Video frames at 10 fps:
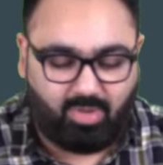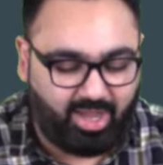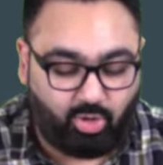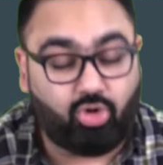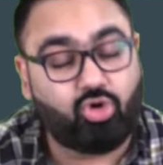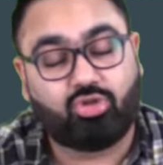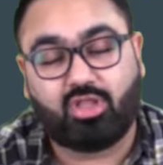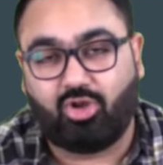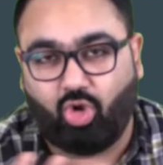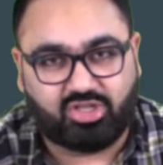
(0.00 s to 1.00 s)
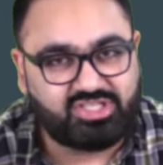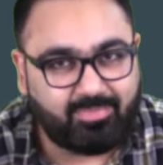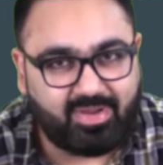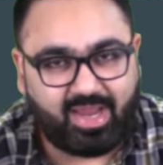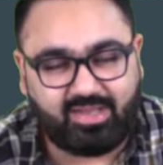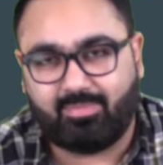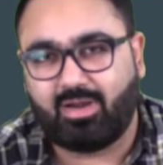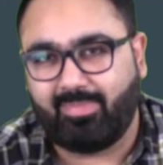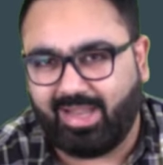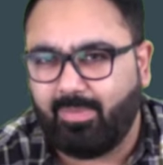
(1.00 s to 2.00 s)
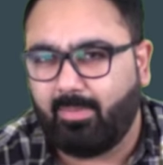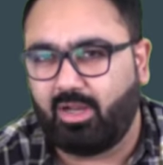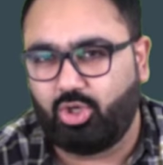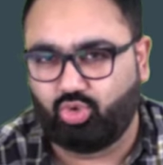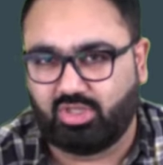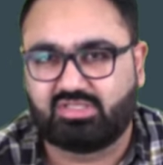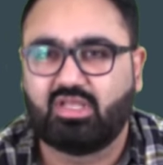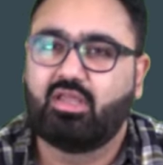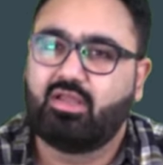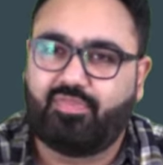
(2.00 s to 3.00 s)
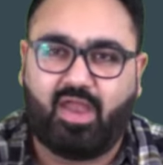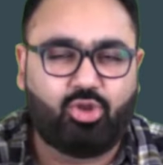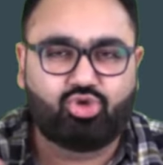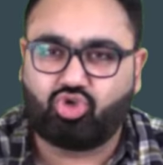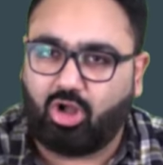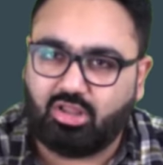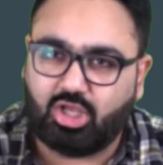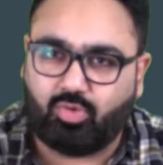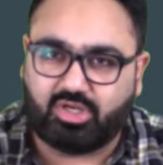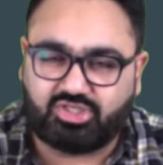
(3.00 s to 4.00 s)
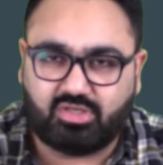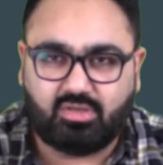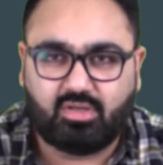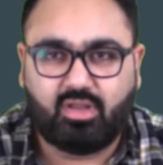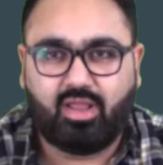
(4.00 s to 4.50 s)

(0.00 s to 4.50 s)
I don't know the logic behind it, but many people do this, that you solve the question,